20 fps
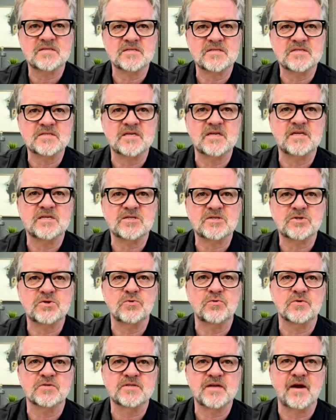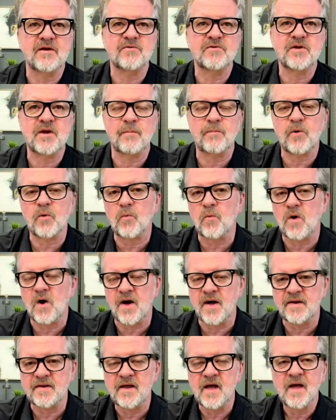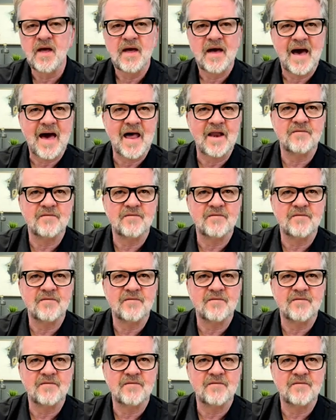City Schools. They are number 1 out of